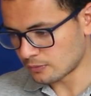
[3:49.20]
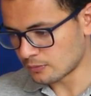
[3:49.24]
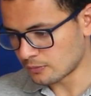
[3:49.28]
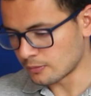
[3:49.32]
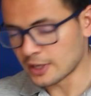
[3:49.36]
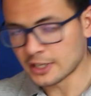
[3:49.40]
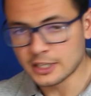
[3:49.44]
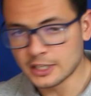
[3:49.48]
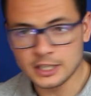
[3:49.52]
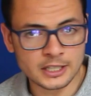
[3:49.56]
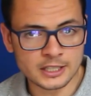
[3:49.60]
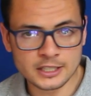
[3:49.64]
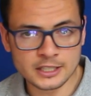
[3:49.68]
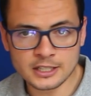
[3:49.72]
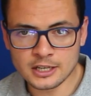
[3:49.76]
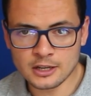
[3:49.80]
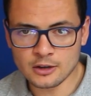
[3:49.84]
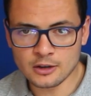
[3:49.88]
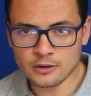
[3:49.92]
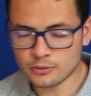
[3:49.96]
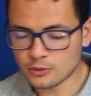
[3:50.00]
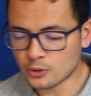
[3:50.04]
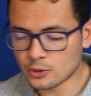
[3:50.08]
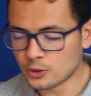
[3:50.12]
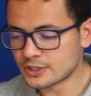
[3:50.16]
but it,
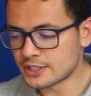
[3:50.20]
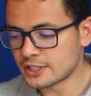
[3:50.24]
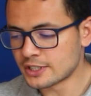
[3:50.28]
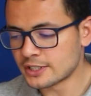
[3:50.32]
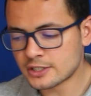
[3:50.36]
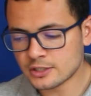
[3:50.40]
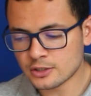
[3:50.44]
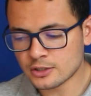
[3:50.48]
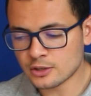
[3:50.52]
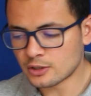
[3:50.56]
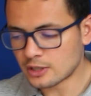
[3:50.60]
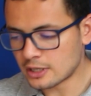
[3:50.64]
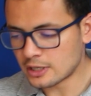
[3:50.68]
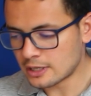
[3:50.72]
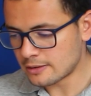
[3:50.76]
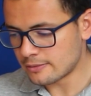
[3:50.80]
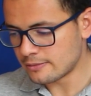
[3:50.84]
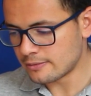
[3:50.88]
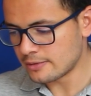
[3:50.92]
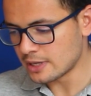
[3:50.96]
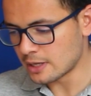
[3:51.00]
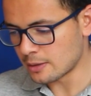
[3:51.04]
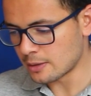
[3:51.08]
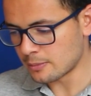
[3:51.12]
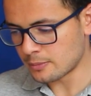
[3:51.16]
of course it's not a
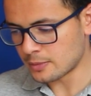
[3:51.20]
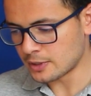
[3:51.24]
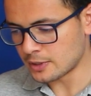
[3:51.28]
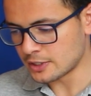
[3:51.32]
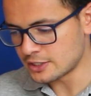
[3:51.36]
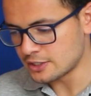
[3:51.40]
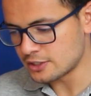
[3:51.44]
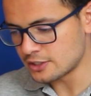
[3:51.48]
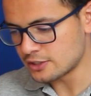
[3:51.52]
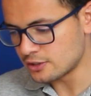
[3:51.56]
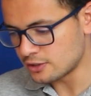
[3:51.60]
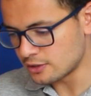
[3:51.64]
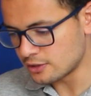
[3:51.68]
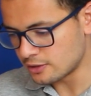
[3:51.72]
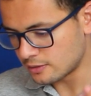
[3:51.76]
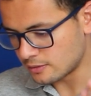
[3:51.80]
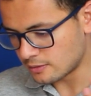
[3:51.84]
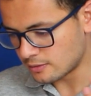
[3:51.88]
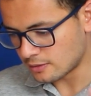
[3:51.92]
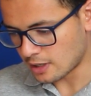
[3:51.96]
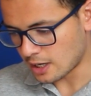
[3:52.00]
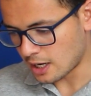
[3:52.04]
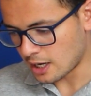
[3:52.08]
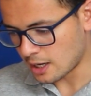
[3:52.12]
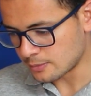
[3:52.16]
VM it's
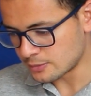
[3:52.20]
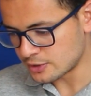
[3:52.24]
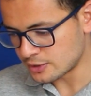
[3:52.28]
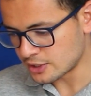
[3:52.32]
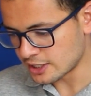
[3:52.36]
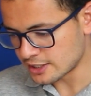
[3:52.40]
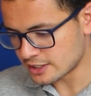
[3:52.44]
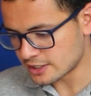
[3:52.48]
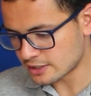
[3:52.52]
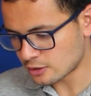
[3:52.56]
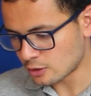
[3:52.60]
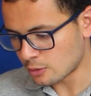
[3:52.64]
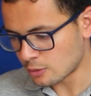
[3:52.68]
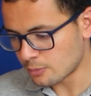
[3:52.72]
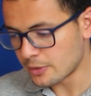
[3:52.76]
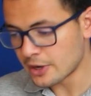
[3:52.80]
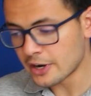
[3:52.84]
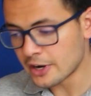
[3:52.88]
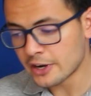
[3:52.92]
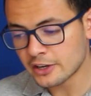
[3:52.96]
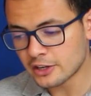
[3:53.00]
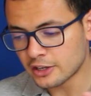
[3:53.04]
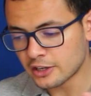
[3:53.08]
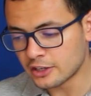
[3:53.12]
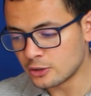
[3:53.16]
I'm just
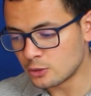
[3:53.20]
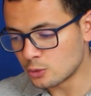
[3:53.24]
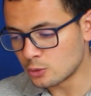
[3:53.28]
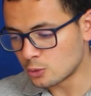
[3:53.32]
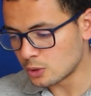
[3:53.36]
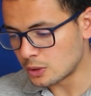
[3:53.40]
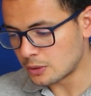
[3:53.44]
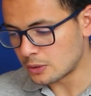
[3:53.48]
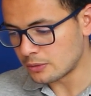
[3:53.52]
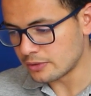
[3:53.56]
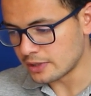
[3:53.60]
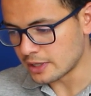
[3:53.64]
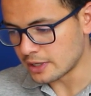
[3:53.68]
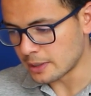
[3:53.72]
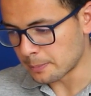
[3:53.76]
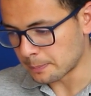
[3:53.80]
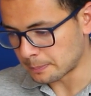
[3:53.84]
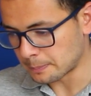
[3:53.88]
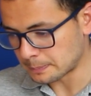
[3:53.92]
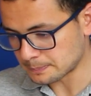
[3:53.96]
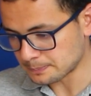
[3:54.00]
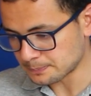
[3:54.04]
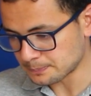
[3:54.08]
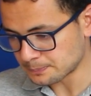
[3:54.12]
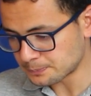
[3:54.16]
comparing it to a VM
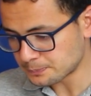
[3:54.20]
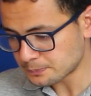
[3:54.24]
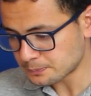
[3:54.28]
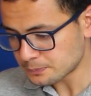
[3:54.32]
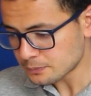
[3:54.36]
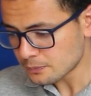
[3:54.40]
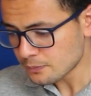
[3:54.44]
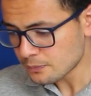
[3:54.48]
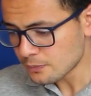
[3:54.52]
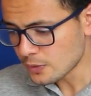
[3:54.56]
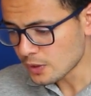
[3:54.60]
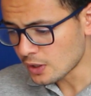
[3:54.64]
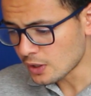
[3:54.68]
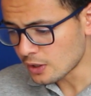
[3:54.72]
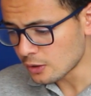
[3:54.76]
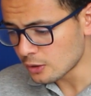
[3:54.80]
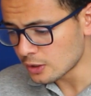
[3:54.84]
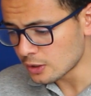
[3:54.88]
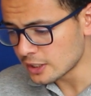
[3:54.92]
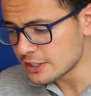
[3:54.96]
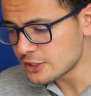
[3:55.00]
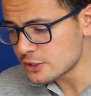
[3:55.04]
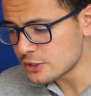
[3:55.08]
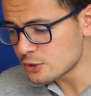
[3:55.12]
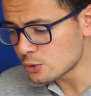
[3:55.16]

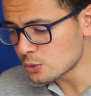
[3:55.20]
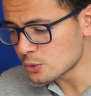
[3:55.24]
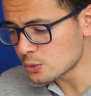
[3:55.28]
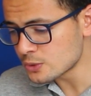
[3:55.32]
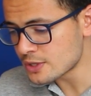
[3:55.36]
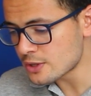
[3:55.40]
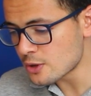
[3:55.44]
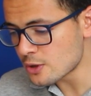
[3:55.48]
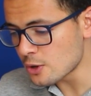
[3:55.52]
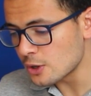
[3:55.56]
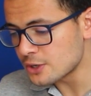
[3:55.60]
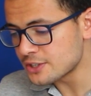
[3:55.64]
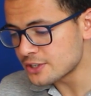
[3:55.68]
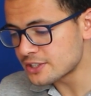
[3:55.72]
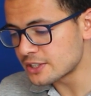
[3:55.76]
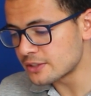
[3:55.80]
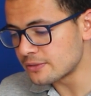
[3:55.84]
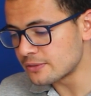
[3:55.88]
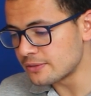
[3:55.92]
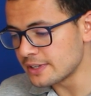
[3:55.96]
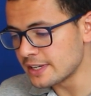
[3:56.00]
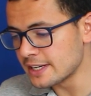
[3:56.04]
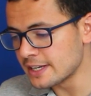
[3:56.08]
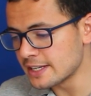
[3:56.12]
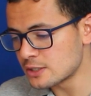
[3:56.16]
Let's choose the hosted
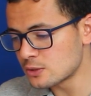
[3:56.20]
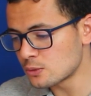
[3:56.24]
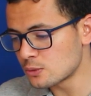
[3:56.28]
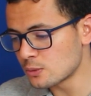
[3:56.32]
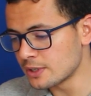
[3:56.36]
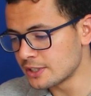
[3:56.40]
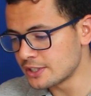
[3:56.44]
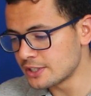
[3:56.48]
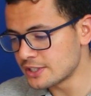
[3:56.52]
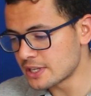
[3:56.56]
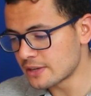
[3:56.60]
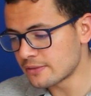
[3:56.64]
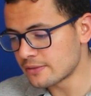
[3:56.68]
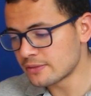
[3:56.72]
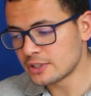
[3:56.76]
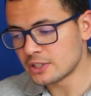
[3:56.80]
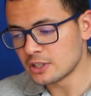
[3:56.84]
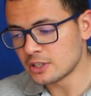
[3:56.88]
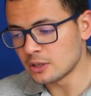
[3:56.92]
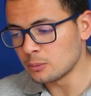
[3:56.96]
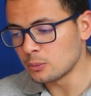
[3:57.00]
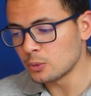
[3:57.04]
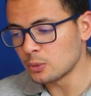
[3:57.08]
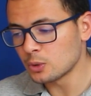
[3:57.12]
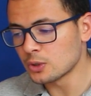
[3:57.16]
VS
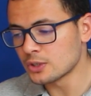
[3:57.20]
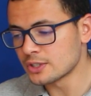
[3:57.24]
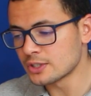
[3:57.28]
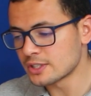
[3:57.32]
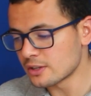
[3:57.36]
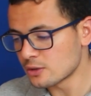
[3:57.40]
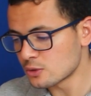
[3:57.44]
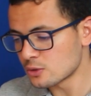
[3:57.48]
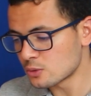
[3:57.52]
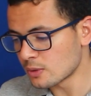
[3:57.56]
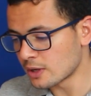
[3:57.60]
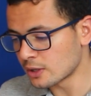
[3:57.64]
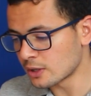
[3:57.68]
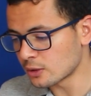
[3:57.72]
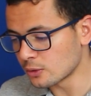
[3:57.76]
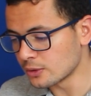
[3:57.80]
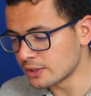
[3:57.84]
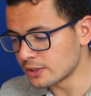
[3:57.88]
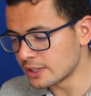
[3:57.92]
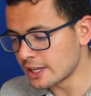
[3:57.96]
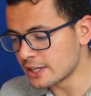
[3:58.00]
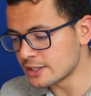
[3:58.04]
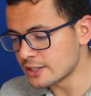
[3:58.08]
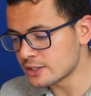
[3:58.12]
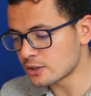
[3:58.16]
2017 because this one
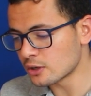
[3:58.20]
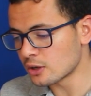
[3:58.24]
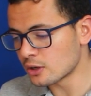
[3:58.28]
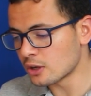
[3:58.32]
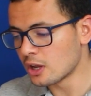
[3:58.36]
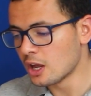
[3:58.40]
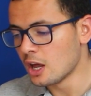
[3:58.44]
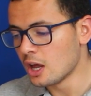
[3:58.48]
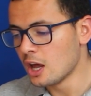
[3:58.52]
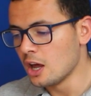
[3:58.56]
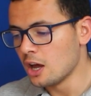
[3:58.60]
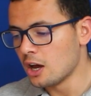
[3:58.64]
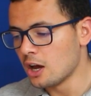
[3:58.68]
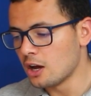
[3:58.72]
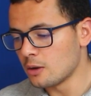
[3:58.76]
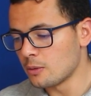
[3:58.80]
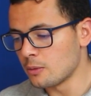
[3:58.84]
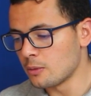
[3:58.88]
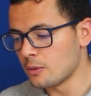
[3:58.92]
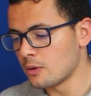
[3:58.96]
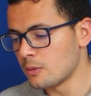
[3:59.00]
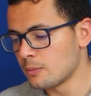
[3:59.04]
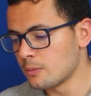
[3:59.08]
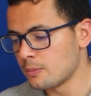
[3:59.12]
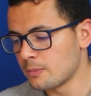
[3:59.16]
contains uh,
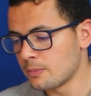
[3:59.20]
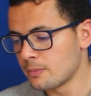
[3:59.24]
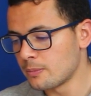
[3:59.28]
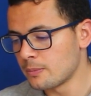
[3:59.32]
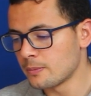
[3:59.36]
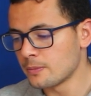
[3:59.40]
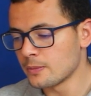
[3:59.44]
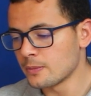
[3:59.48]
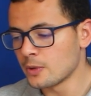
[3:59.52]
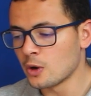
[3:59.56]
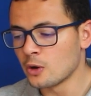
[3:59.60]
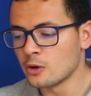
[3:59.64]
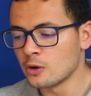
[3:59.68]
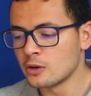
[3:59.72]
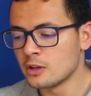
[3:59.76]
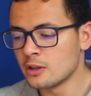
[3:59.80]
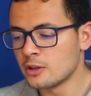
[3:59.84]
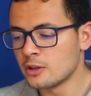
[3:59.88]
all